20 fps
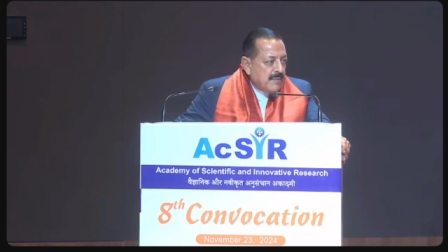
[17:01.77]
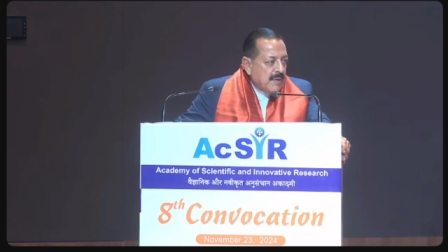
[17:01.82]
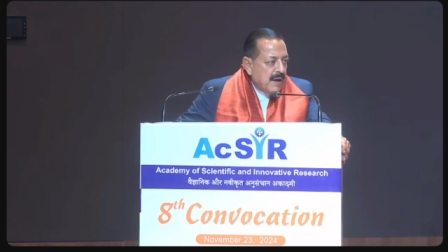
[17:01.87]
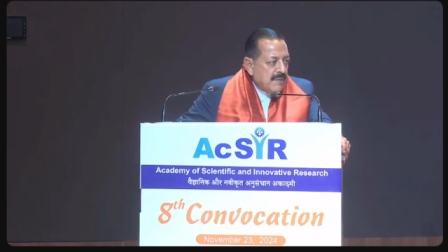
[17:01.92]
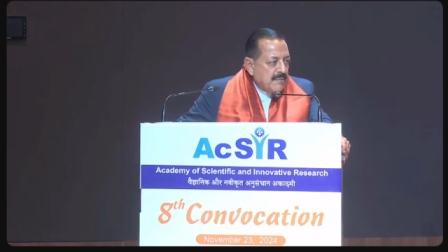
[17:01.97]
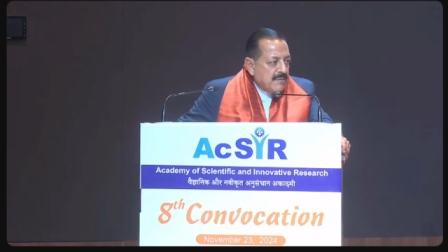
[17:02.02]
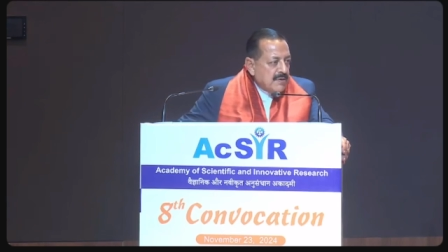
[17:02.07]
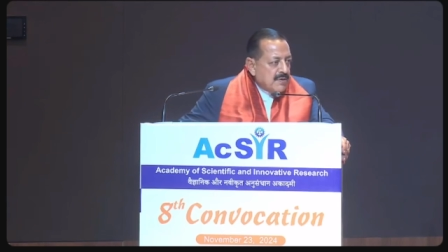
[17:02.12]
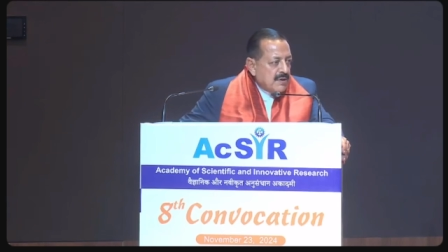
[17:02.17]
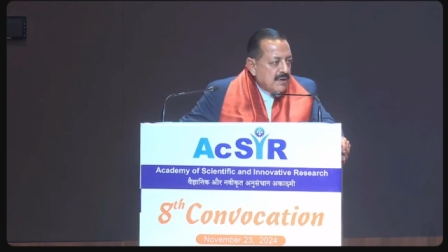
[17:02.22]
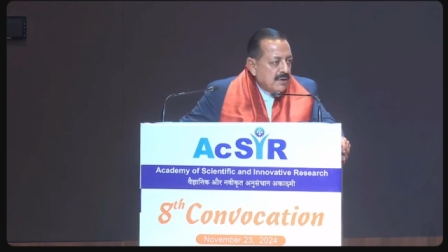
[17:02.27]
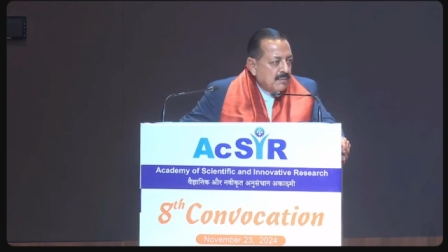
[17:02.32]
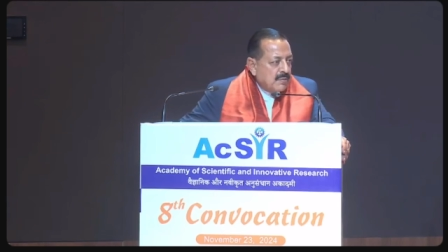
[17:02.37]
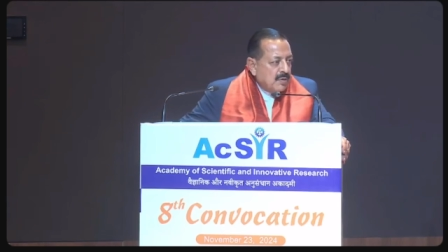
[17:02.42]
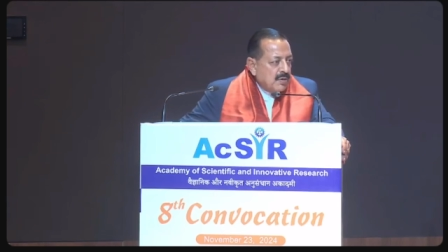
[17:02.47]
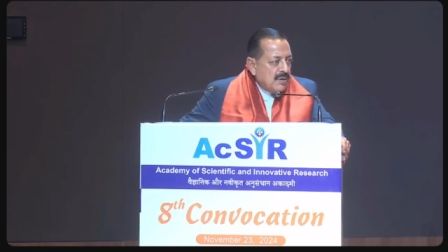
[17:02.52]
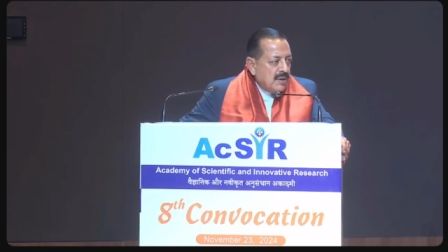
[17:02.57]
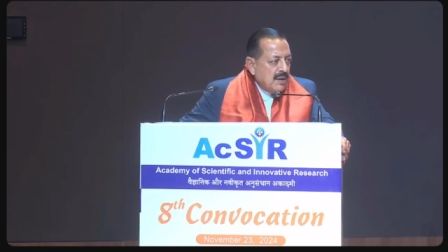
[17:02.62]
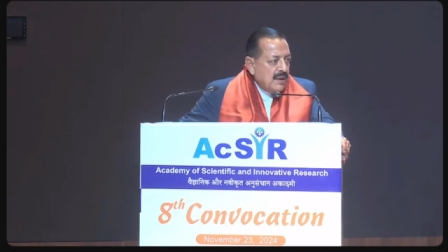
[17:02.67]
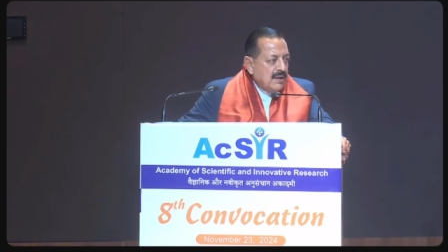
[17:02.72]
Prime Minister
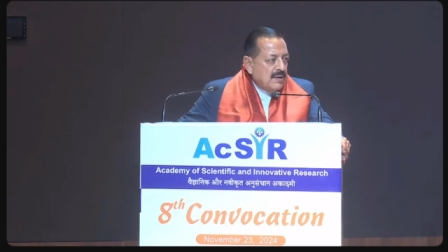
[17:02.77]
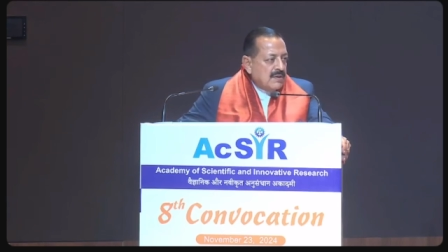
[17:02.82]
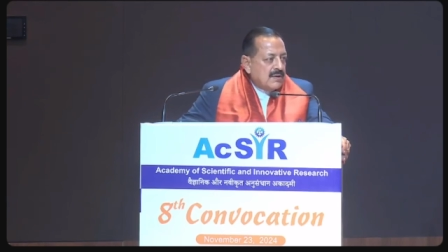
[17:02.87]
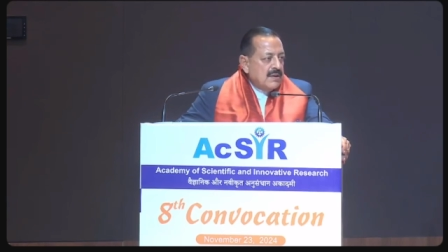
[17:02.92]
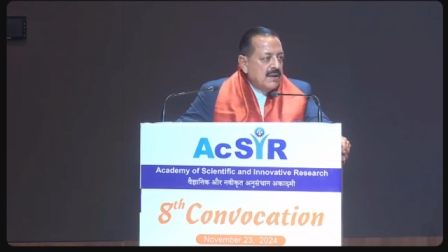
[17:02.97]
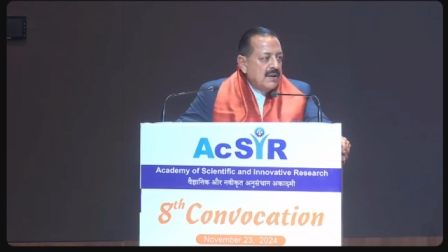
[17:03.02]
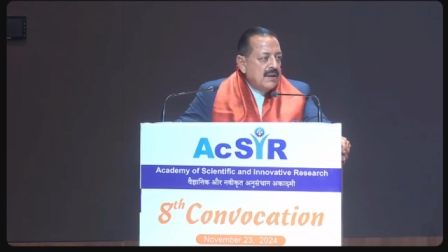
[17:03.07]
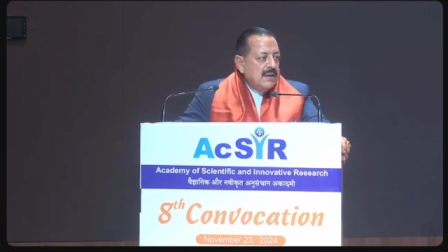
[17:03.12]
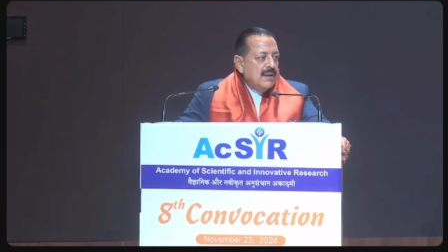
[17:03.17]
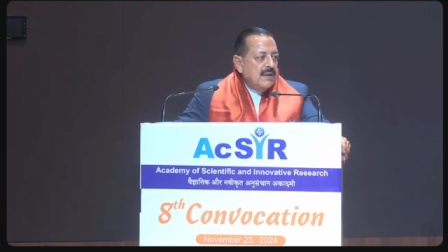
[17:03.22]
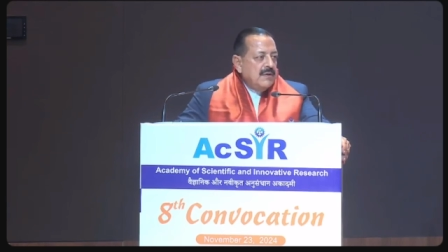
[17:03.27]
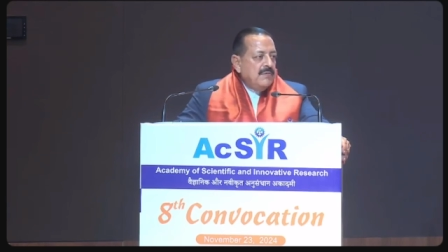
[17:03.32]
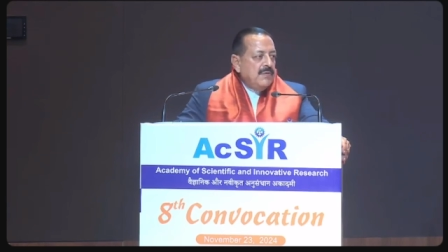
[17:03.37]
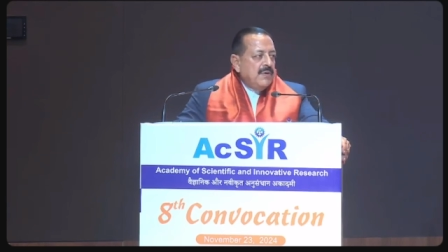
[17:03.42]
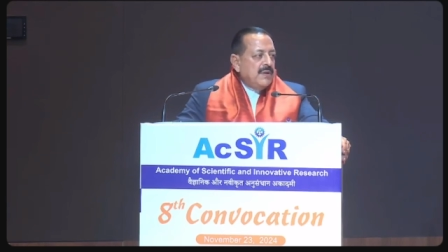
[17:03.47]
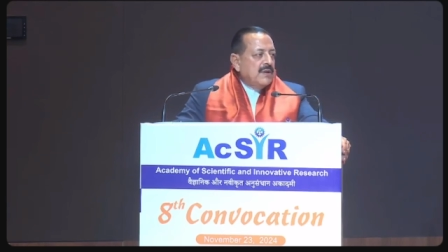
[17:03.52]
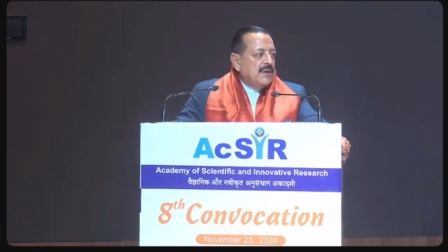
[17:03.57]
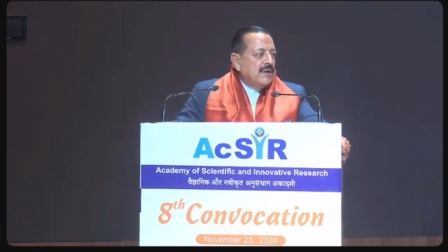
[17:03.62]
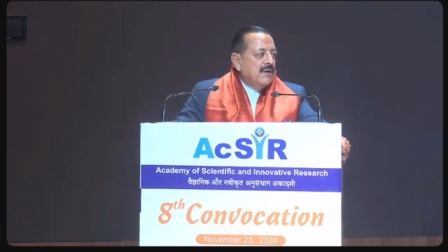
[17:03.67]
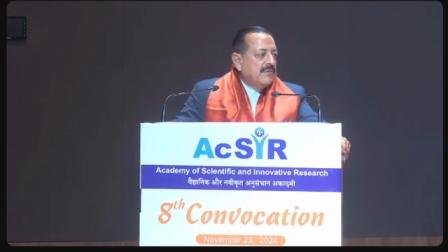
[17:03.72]
Modi's
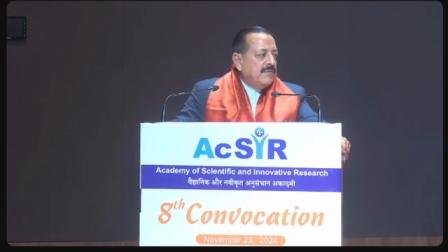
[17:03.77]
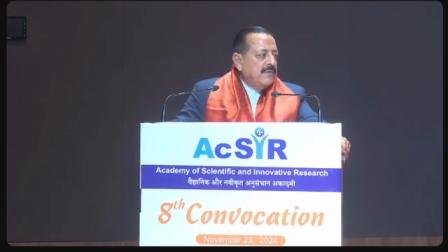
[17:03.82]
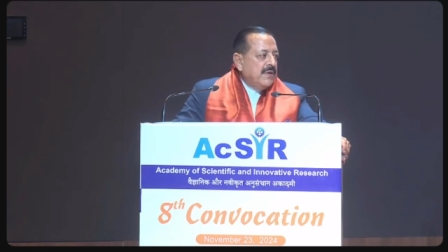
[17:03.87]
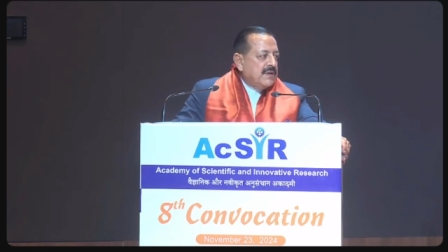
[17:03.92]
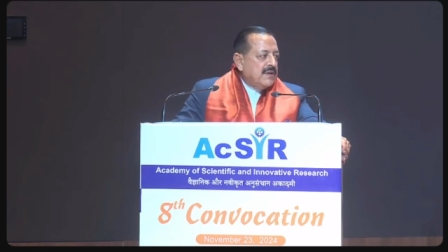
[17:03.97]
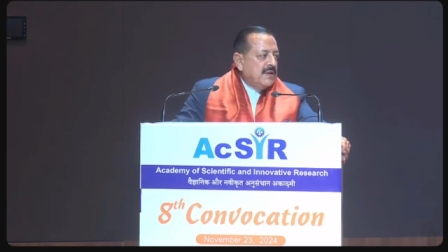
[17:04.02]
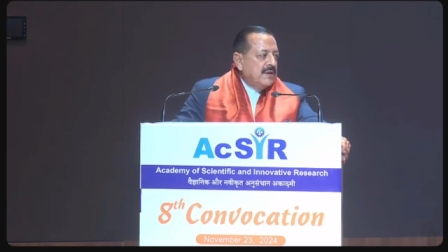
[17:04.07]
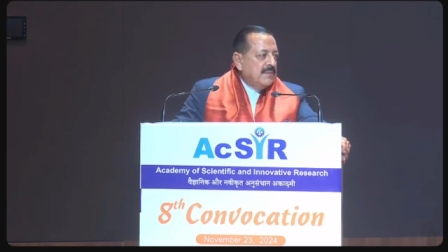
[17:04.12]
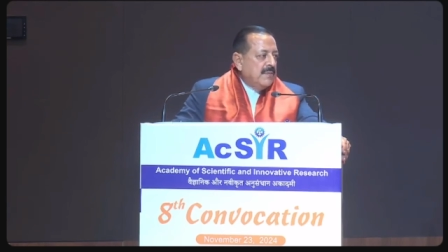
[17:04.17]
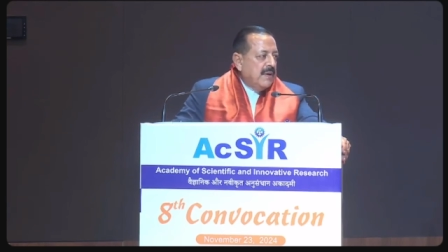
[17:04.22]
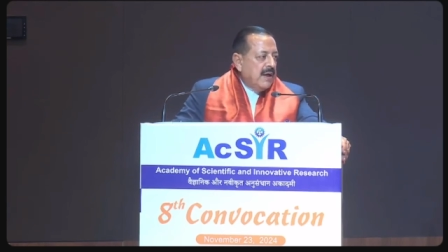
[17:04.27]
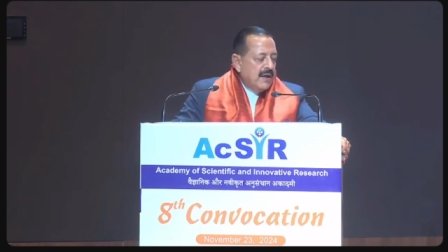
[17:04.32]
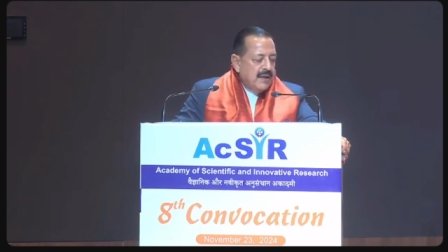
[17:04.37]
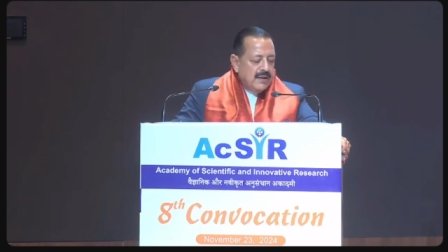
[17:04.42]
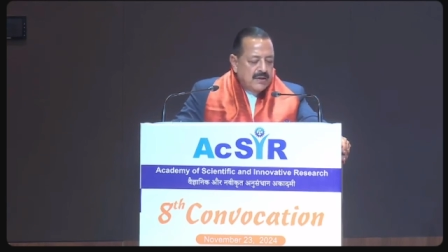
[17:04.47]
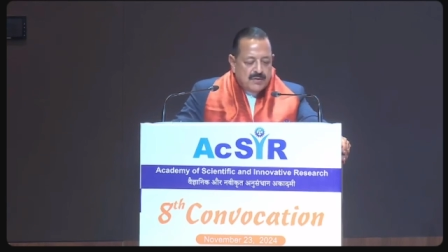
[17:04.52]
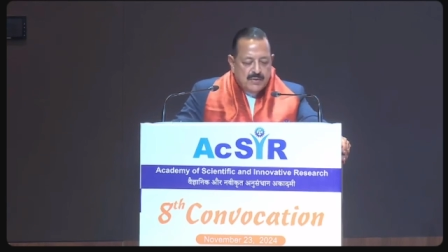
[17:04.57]
vision of Viksit Bharat